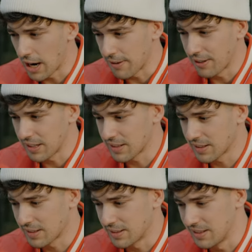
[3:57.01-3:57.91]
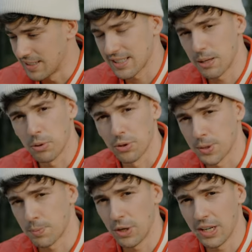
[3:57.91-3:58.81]
I think this gimbal
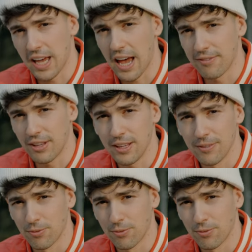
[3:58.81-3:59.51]
is pretty heavy